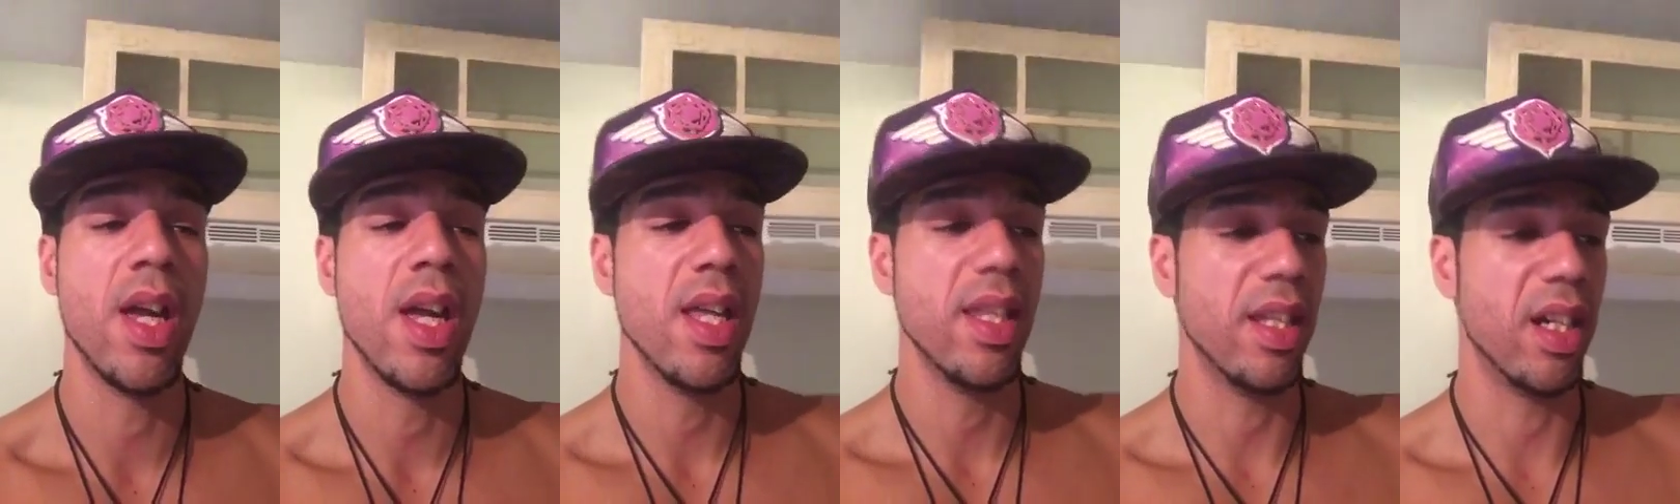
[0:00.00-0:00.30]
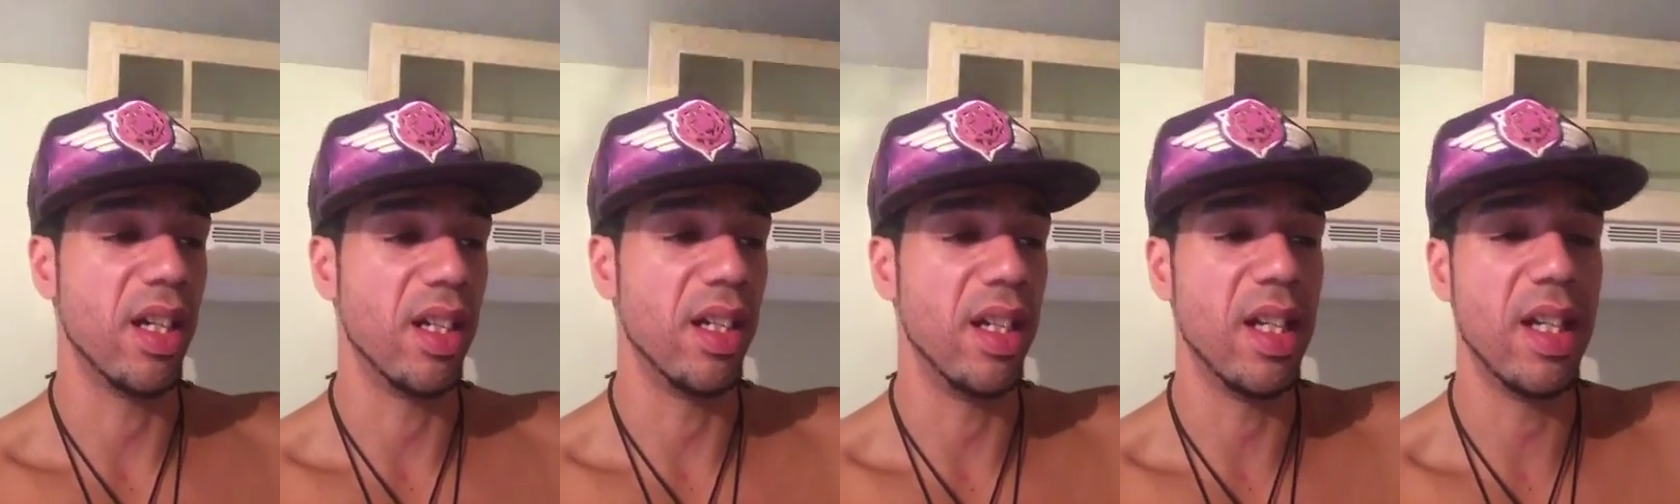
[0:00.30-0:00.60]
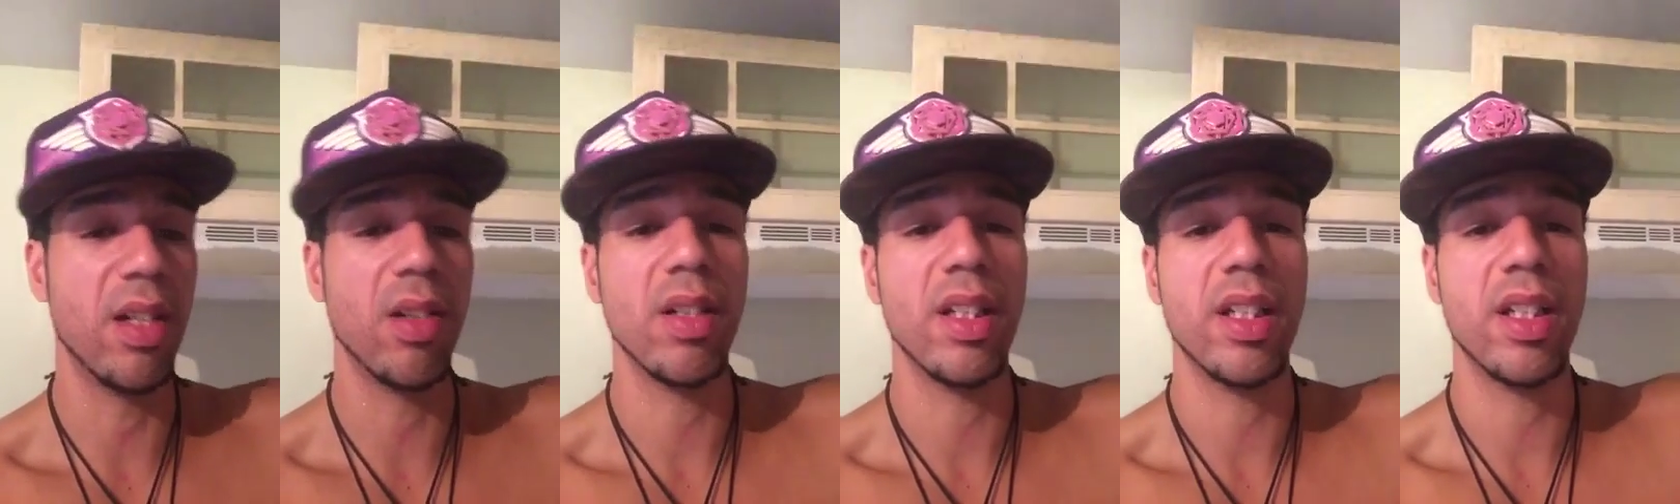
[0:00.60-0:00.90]
They're
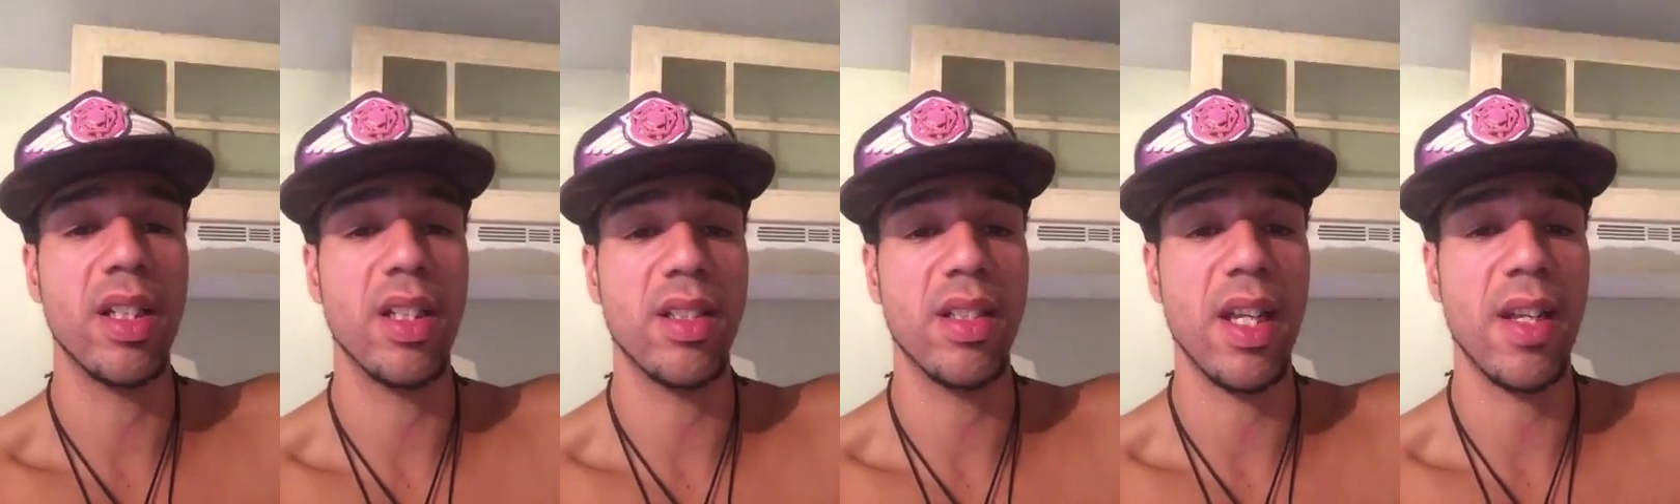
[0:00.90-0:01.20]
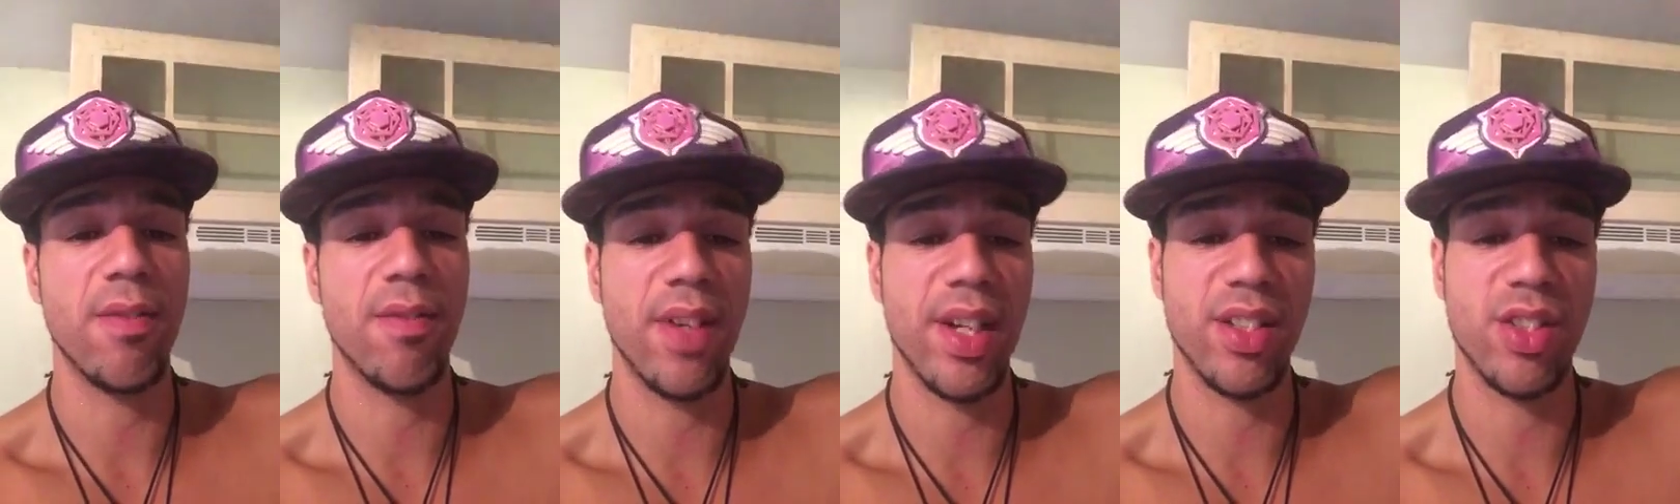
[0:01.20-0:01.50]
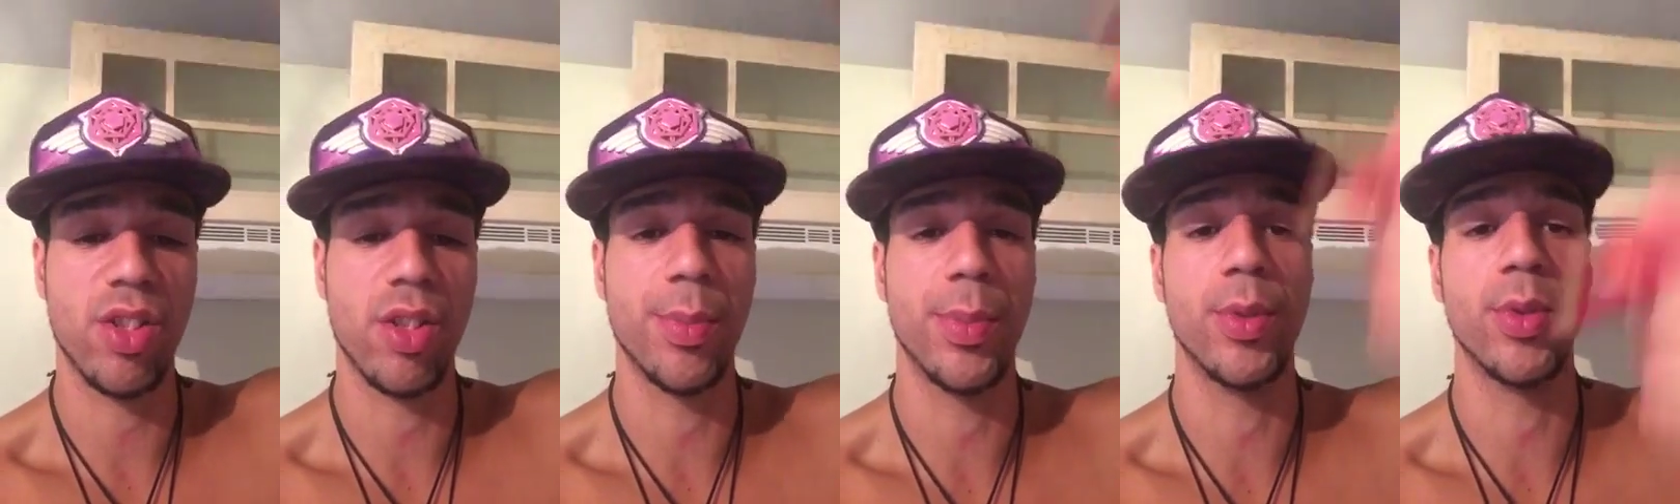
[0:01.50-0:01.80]
literally gonna take
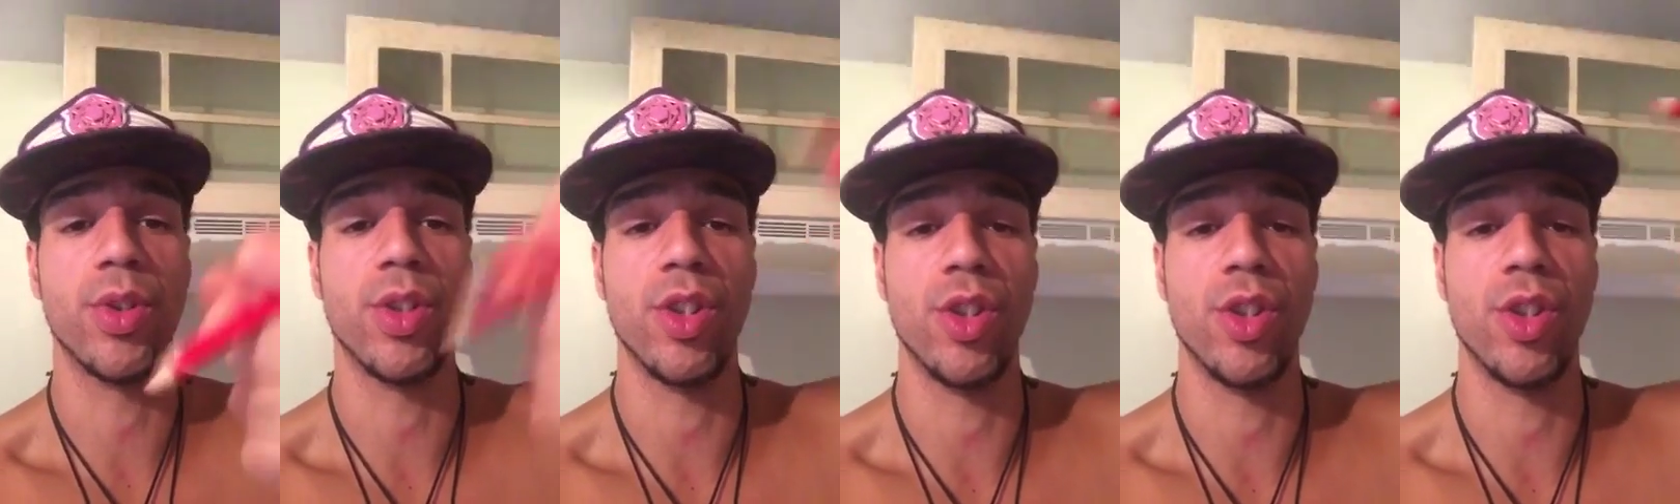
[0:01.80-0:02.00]
vegetables